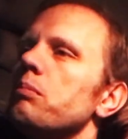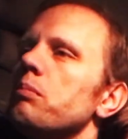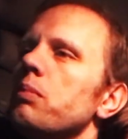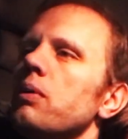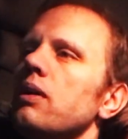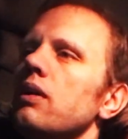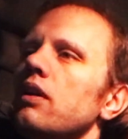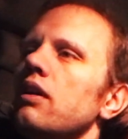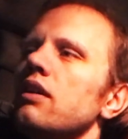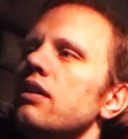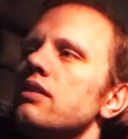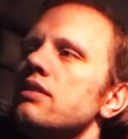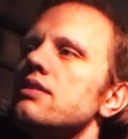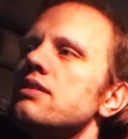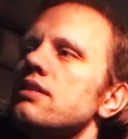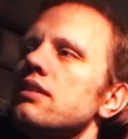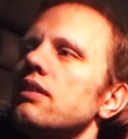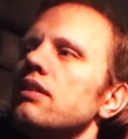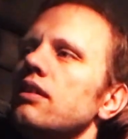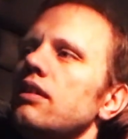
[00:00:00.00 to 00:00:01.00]

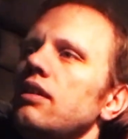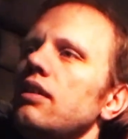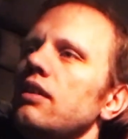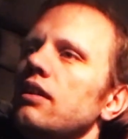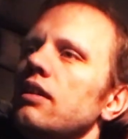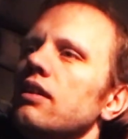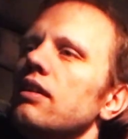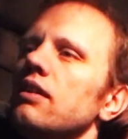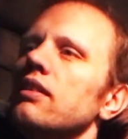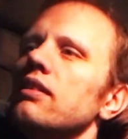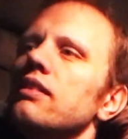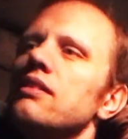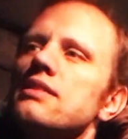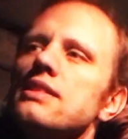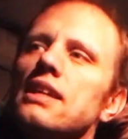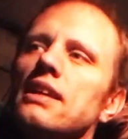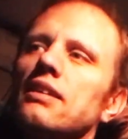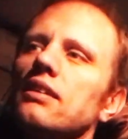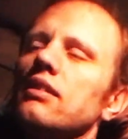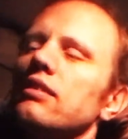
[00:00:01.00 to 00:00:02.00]
But
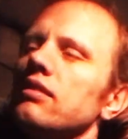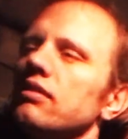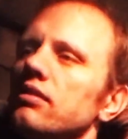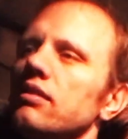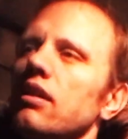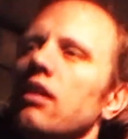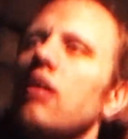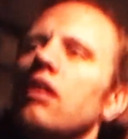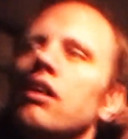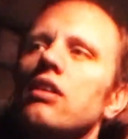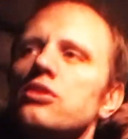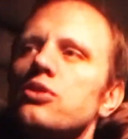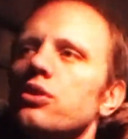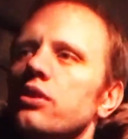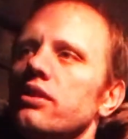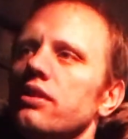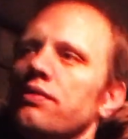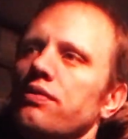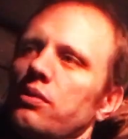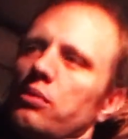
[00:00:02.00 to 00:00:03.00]
there's like
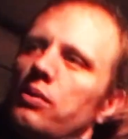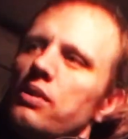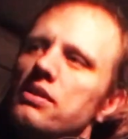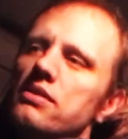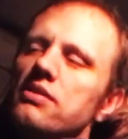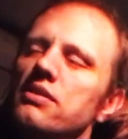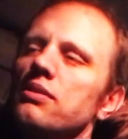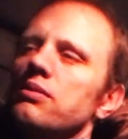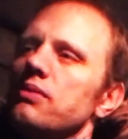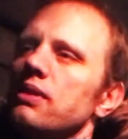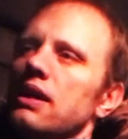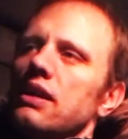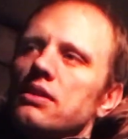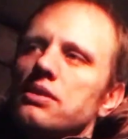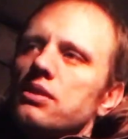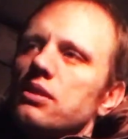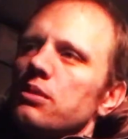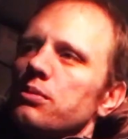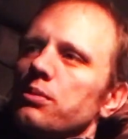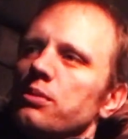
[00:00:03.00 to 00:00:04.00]
100 different ways to do
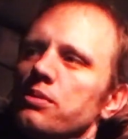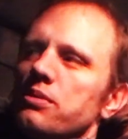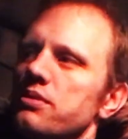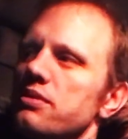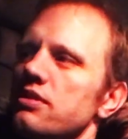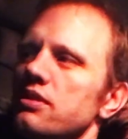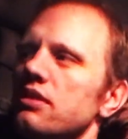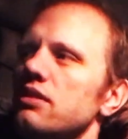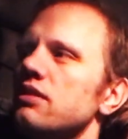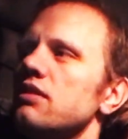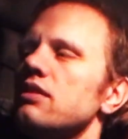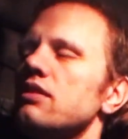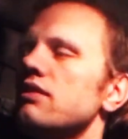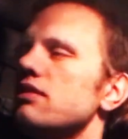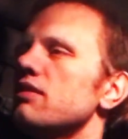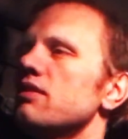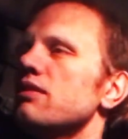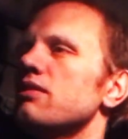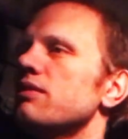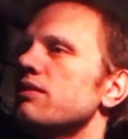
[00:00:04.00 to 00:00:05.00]
hash tables, and